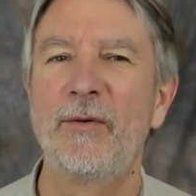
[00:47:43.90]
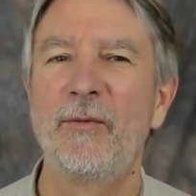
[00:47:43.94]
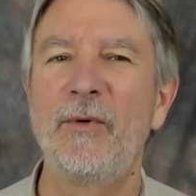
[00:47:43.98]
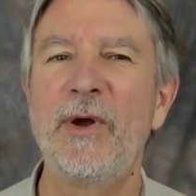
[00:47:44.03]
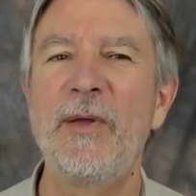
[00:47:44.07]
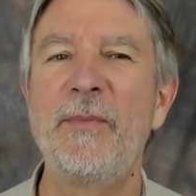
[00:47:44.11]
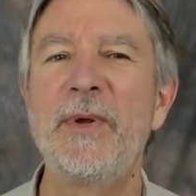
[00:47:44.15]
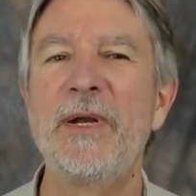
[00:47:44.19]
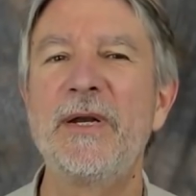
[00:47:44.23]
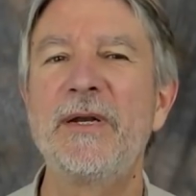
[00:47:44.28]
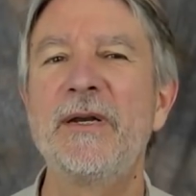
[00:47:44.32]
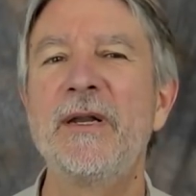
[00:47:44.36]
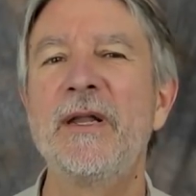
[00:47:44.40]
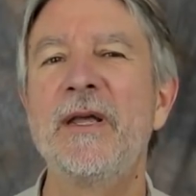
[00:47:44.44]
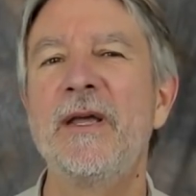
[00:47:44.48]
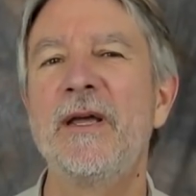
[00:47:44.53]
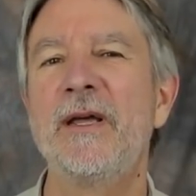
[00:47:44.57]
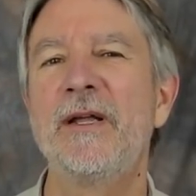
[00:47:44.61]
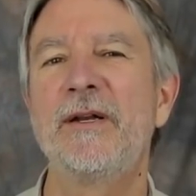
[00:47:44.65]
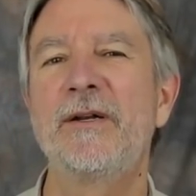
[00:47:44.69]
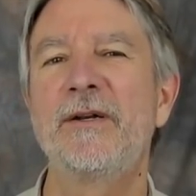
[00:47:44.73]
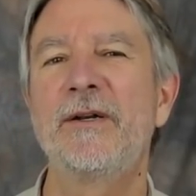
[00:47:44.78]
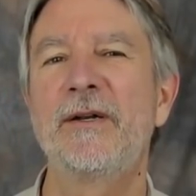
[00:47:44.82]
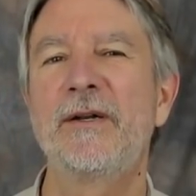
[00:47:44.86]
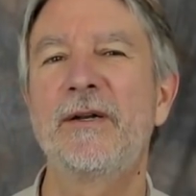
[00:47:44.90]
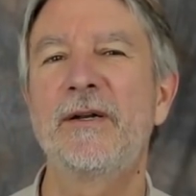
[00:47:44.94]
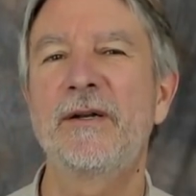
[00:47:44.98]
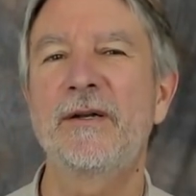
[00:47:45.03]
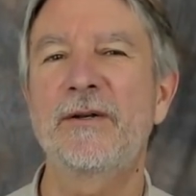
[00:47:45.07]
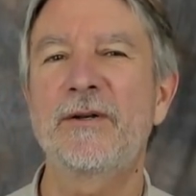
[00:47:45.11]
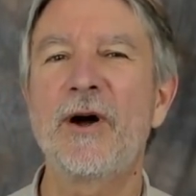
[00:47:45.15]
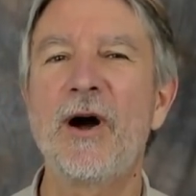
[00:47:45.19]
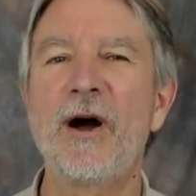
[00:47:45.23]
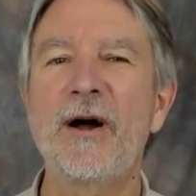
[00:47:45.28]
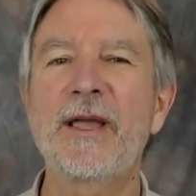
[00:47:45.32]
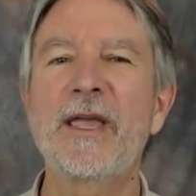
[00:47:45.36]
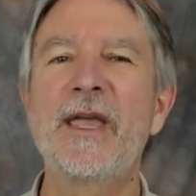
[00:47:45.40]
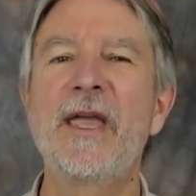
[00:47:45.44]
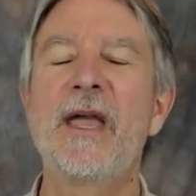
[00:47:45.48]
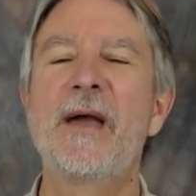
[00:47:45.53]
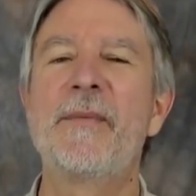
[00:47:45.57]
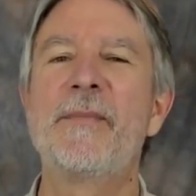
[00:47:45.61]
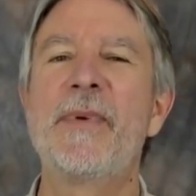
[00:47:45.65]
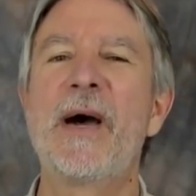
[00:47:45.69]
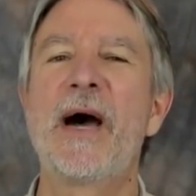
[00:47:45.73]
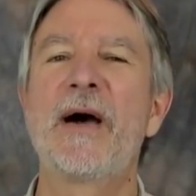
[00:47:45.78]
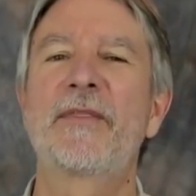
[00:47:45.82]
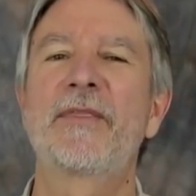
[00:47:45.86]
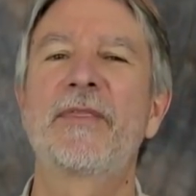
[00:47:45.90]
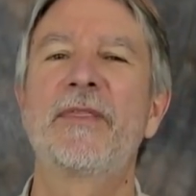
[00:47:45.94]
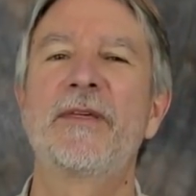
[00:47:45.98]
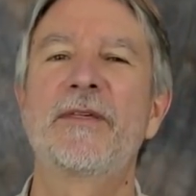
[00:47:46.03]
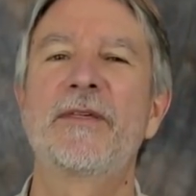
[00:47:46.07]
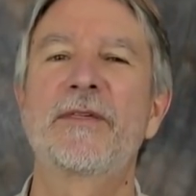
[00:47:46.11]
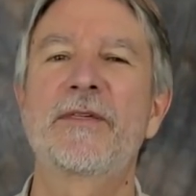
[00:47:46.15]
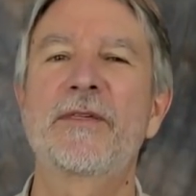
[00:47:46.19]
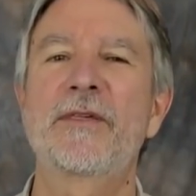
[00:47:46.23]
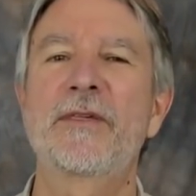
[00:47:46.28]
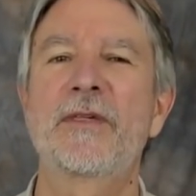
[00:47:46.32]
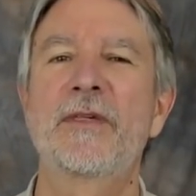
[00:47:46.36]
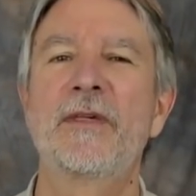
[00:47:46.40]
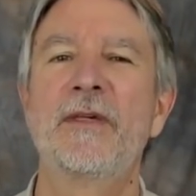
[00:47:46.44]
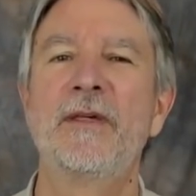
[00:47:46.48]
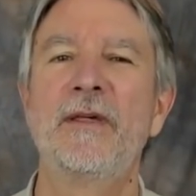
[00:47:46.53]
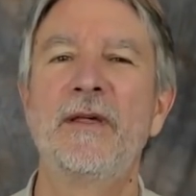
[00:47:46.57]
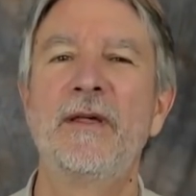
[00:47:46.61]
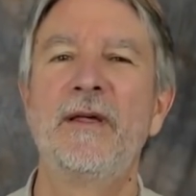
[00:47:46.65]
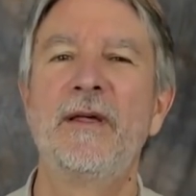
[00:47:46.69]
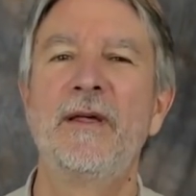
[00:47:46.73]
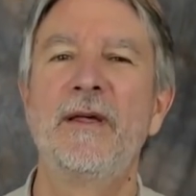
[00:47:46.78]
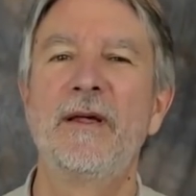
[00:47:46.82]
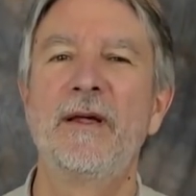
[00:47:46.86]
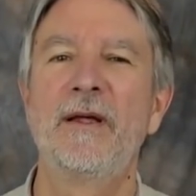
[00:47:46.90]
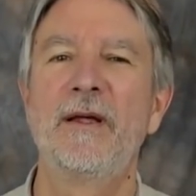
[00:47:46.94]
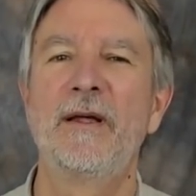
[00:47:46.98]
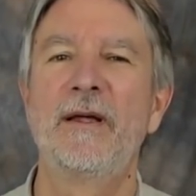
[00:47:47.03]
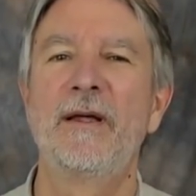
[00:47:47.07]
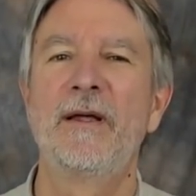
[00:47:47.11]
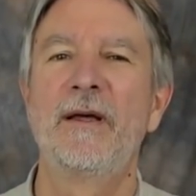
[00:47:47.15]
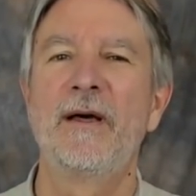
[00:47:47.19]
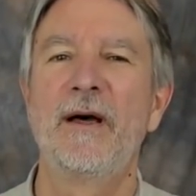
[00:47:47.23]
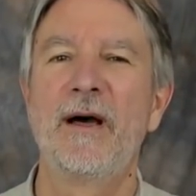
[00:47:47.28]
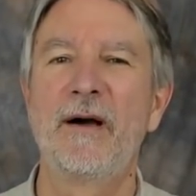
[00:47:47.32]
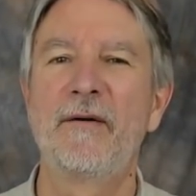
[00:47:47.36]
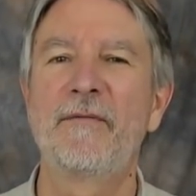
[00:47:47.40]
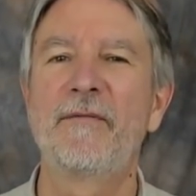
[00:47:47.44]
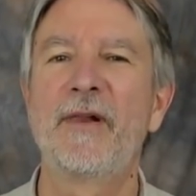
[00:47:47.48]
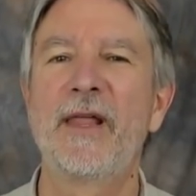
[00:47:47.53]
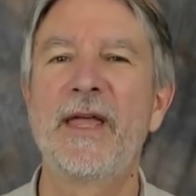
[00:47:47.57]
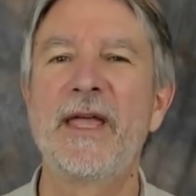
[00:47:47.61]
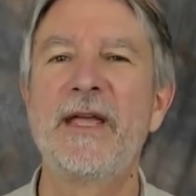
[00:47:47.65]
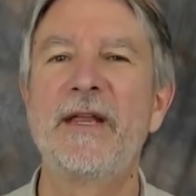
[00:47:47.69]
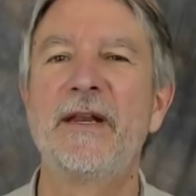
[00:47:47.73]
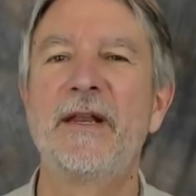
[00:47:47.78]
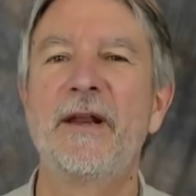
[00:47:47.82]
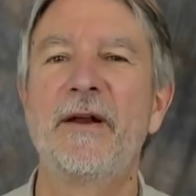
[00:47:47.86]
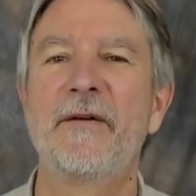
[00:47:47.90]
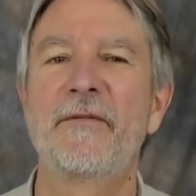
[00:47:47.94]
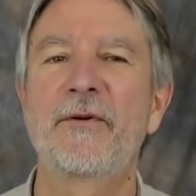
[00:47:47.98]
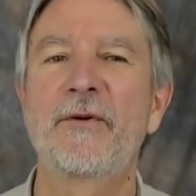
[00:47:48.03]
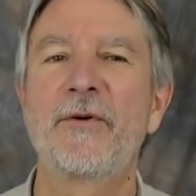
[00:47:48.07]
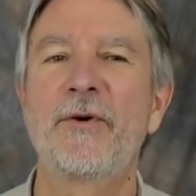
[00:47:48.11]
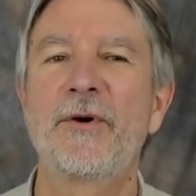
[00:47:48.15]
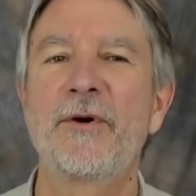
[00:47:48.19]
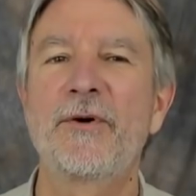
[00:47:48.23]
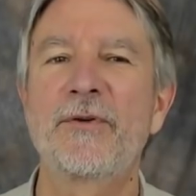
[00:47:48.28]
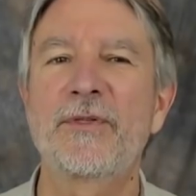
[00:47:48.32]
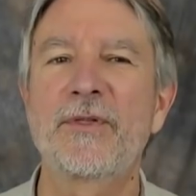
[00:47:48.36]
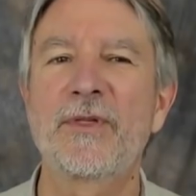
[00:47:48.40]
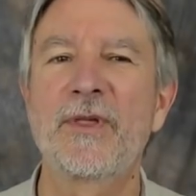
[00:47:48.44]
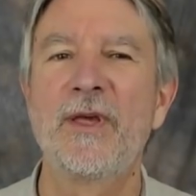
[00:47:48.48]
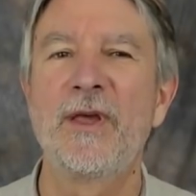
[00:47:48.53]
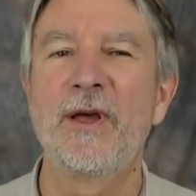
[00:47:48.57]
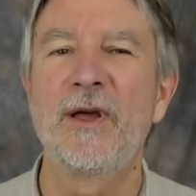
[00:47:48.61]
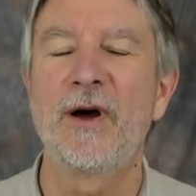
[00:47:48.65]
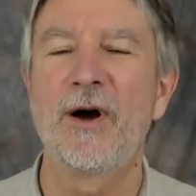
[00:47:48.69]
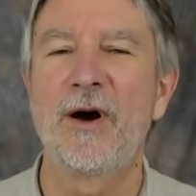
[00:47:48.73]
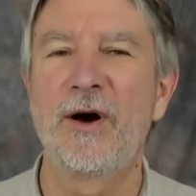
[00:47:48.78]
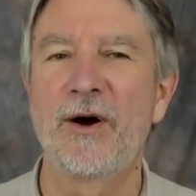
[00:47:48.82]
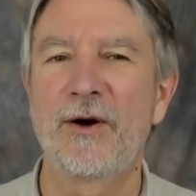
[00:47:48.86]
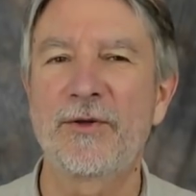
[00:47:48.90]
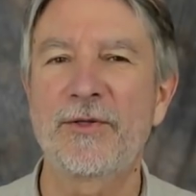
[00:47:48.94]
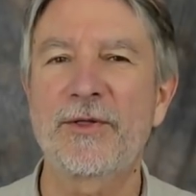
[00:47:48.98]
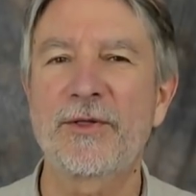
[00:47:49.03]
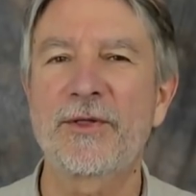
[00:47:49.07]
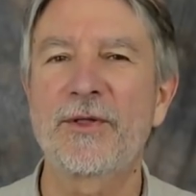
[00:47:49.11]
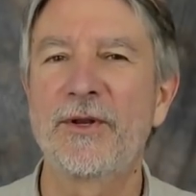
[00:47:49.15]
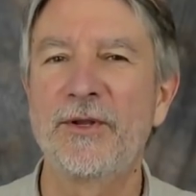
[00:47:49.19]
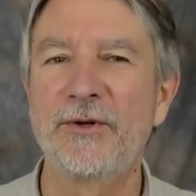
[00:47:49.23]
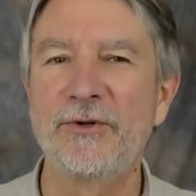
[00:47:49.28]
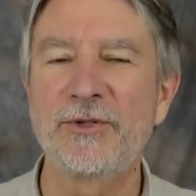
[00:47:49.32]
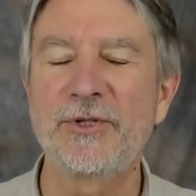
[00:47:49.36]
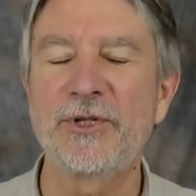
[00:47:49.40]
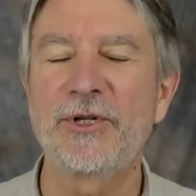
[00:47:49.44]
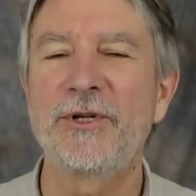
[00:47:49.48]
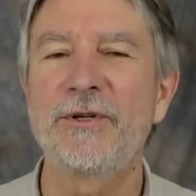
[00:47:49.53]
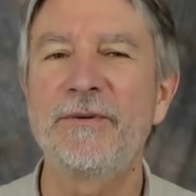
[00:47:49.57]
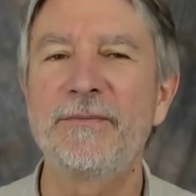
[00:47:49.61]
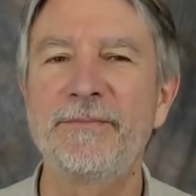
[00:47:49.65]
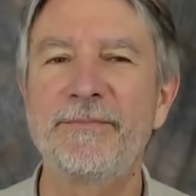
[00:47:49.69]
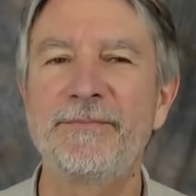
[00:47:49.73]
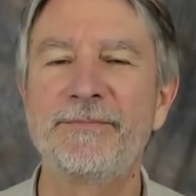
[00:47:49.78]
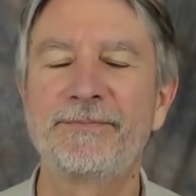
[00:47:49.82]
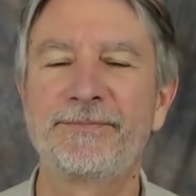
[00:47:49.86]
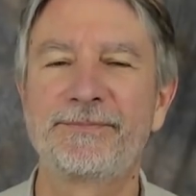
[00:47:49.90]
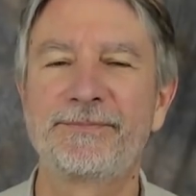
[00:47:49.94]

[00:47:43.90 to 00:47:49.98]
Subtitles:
We've been talking about this of late, and of course, our solution,